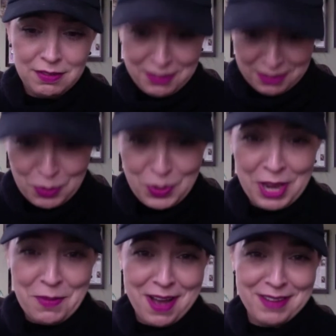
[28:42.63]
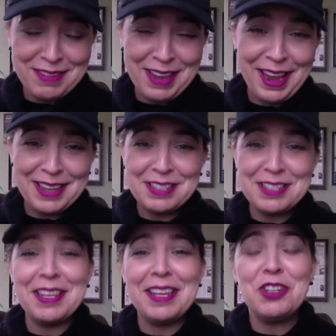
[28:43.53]
you came on and
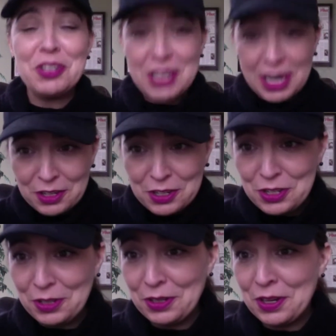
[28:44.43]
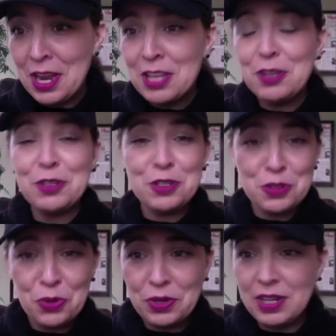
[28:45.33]
shared your
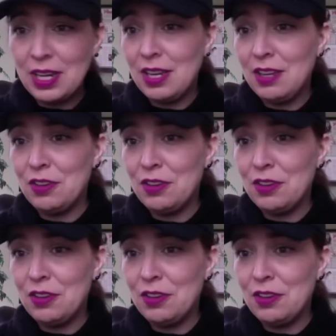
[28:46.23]
story,